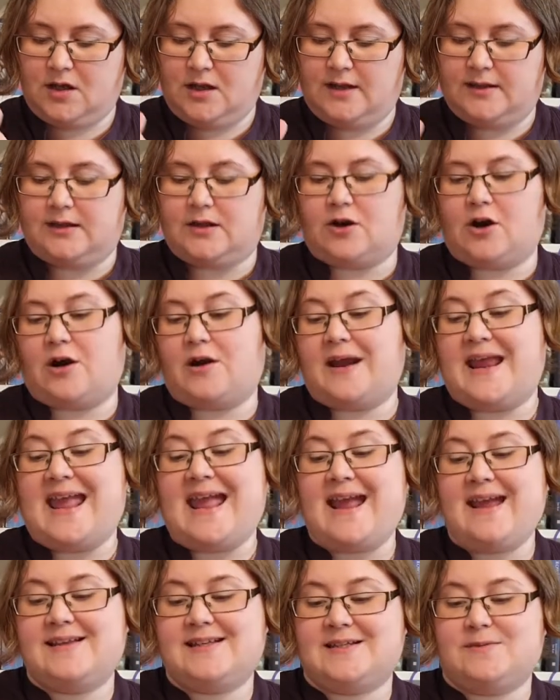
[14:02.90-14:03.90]
There are
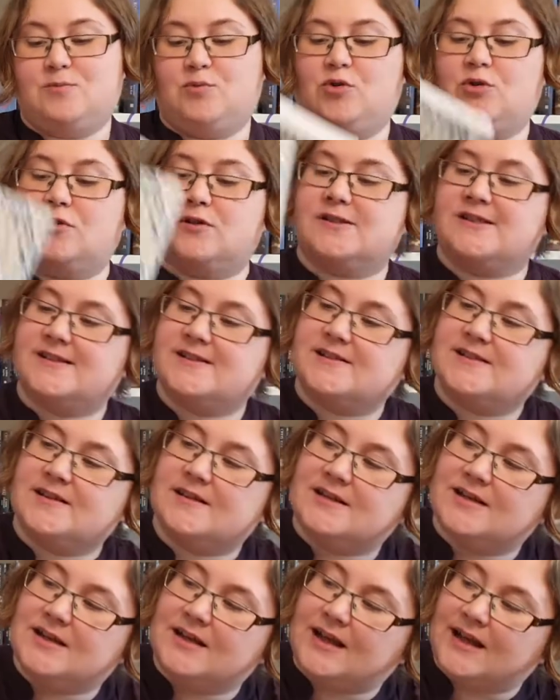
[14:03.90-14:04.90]
8 books
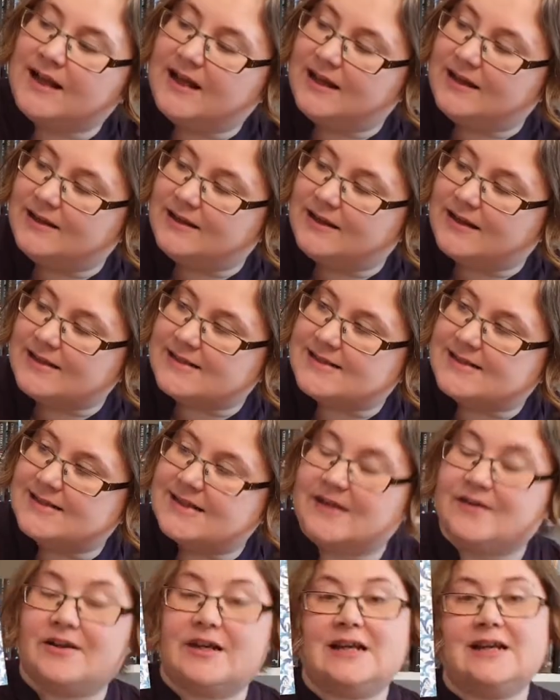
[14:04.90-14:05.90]
in this
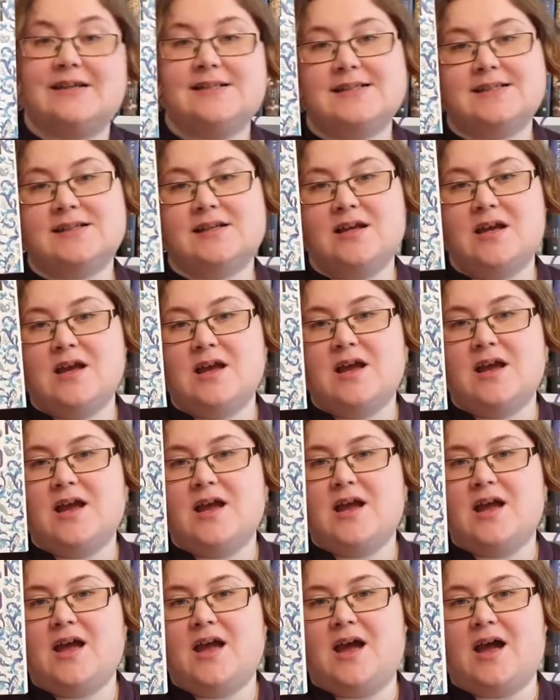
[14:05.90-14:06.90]
series,
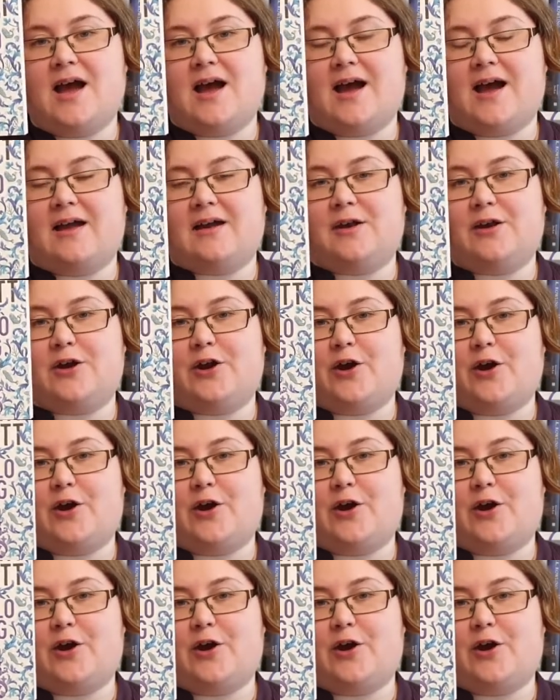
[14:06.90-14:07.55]
and